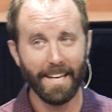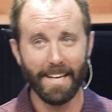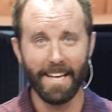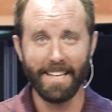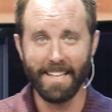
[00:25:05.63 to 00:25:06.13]

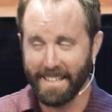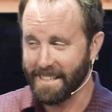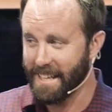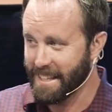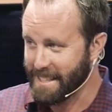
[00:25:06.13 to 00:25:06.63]
And in,
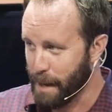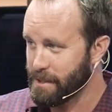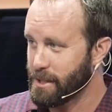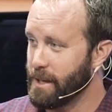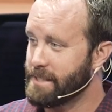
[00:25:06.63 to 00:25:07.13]
this
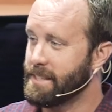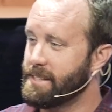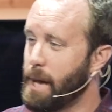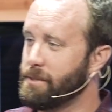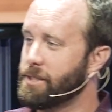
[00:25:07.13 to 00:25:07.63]
episode, it's
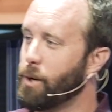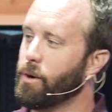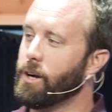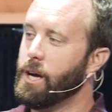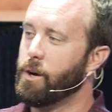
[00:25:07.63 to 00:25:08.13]
this episode
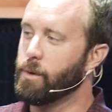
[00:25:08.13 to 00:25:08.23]
where,